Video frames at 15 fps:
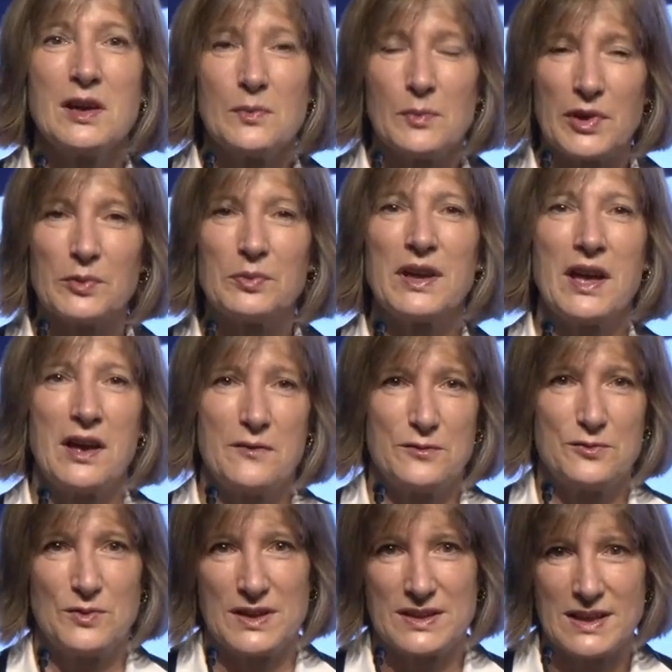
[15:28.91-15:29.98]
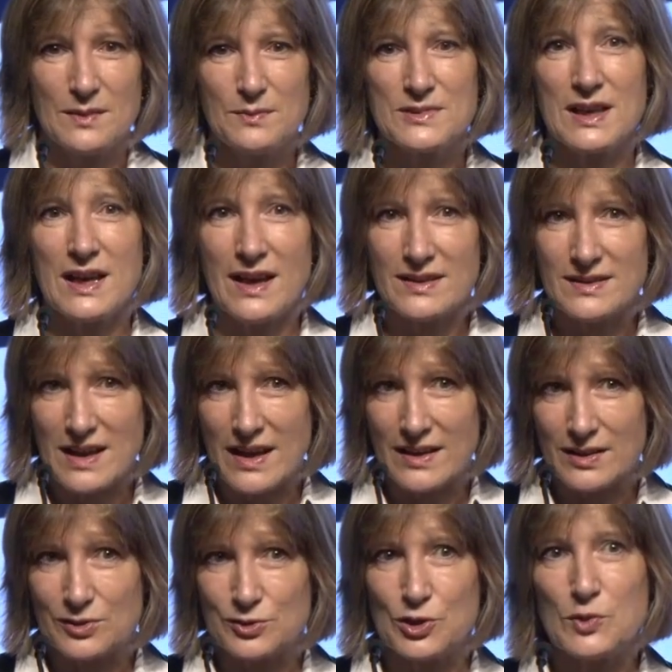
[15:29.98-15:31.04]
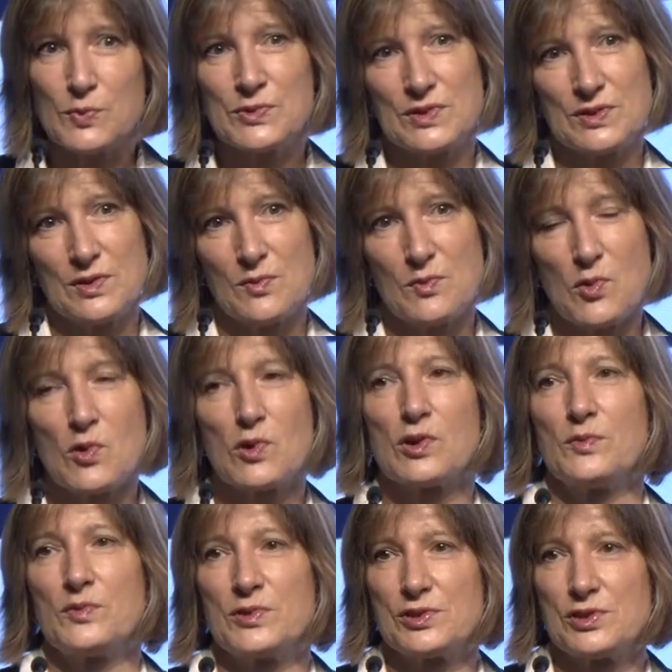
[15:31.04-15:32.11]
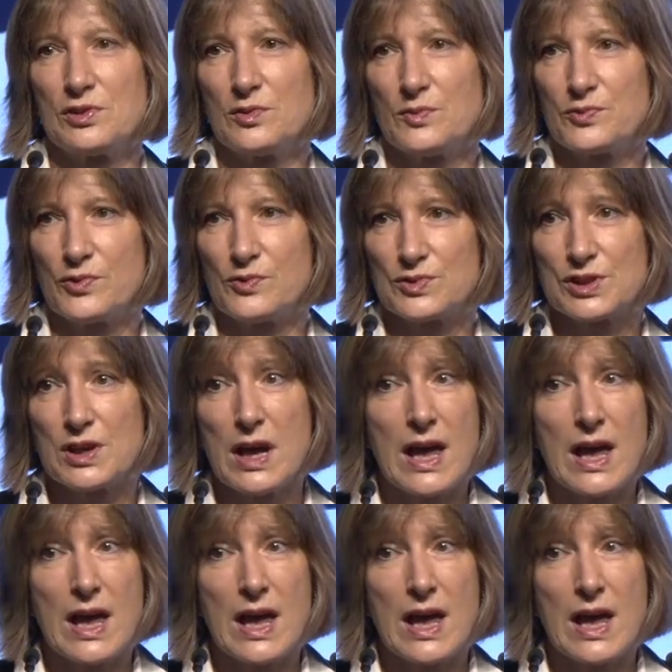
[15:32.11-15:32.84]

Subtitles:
but we have to adapt and adopt a more commercial approach.